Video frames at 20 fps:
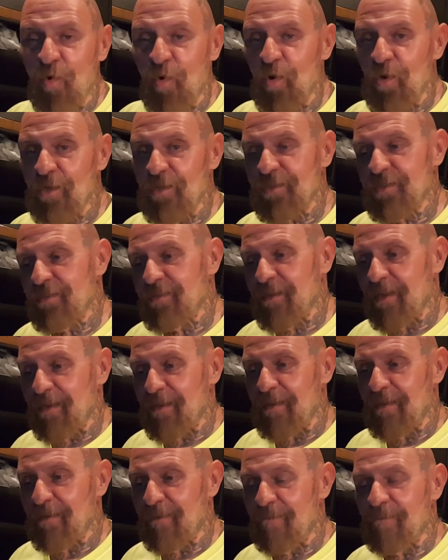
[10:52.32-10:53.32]
course,
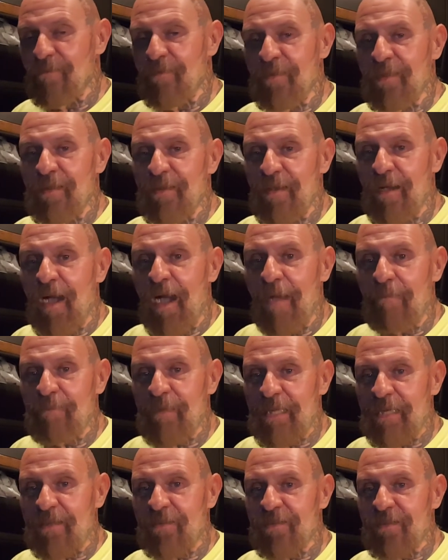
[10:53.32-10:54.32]
uh, the
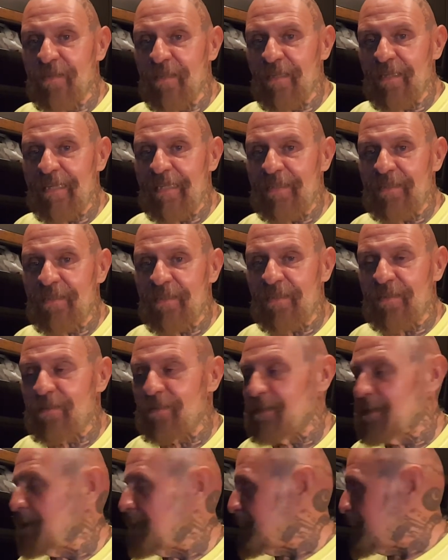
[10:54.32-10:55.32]
optics, the lenses.